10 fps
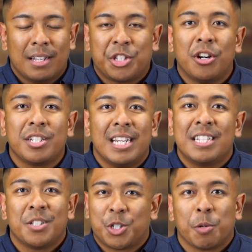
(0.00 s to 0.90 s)
church
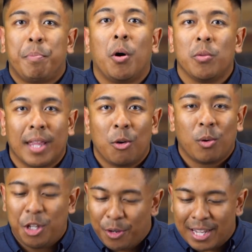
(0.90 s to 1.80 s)
isn't Chipotle
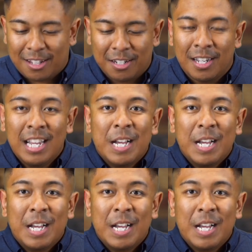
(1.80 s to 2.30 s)
where you get to